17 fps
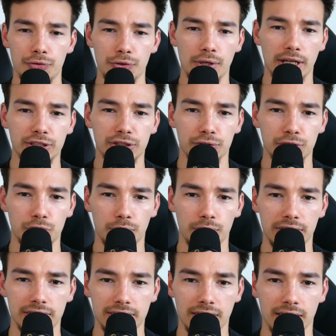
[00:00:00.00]
you guys are
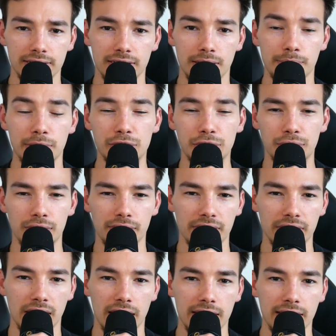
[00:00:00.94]
enjoying this content, make sure you leave
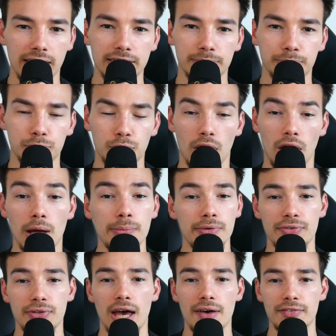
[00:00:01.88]
a like and subscribe
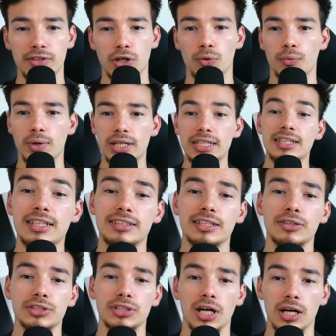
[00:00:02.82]
if you haven't already. That
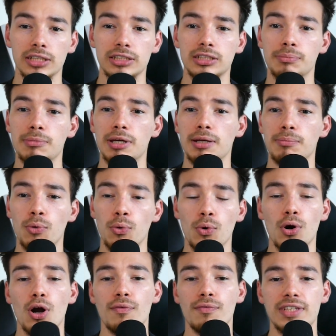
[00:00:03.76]
tells us to make
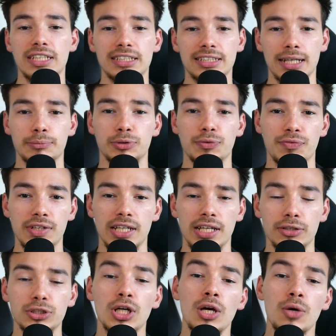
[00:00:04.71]
more of these types of
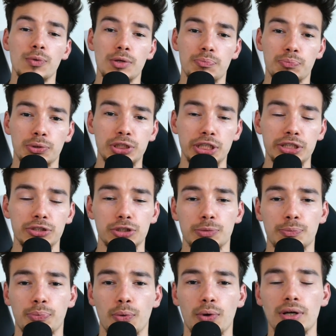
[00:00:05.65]
videos. We appreciate your
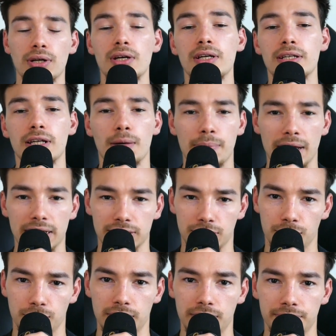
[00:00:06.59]
support. Now back
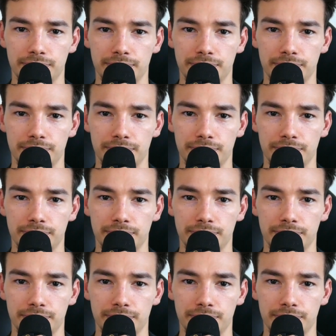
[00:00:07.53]
to it.